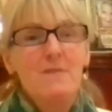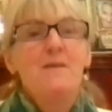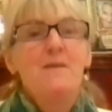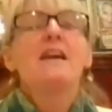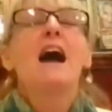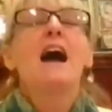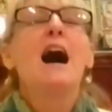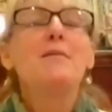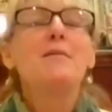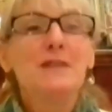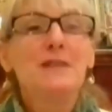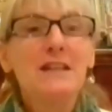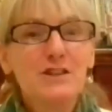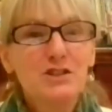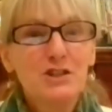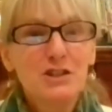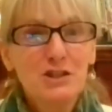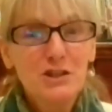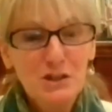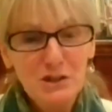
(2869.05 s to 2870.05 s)
something
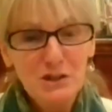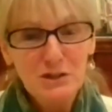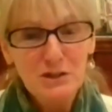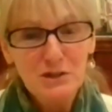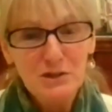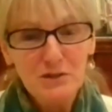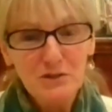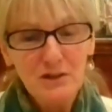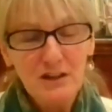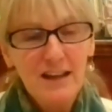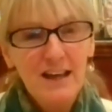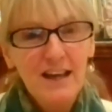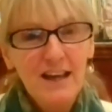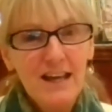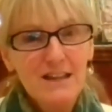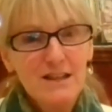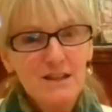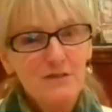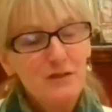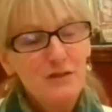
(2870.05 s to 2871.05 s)
happening to you
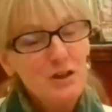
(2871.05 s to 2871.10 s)
in